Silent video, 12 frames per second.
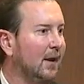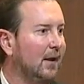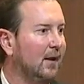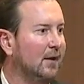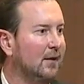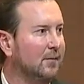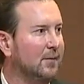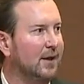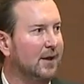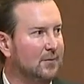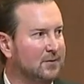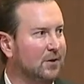And my
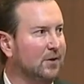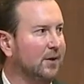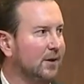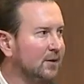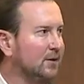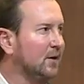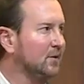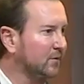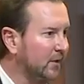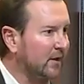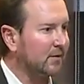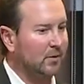name started getting tossed
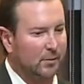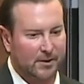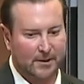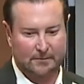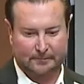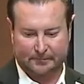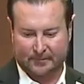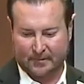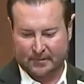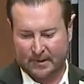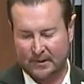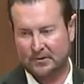around a little bit.
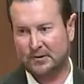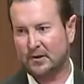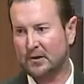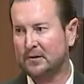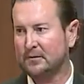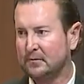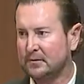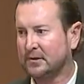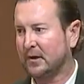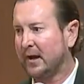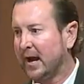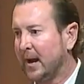Things started
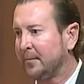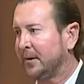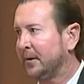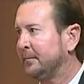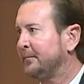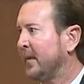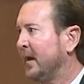started happening.